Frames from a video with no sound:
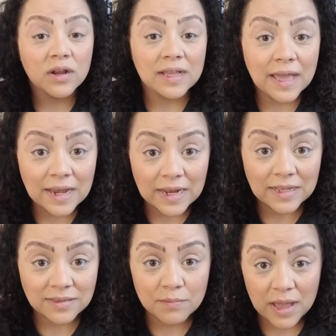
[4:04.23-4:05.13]
again,
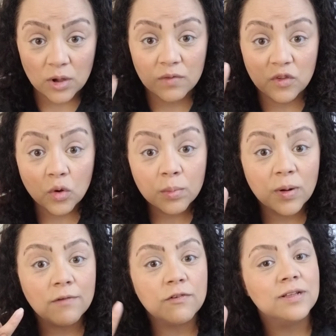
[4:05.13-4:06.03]
is a matter of your
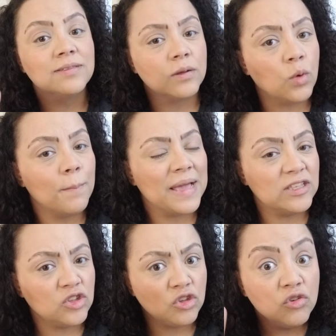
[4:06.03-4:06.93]
preference and what
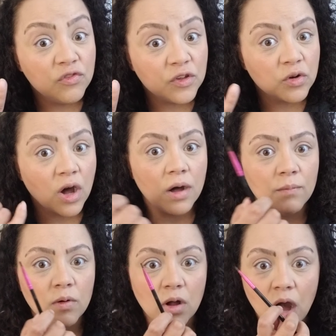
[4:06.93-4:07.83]
makes you feel
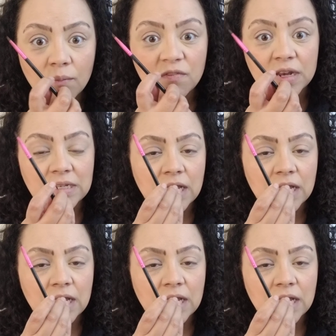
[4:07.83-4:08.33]
confident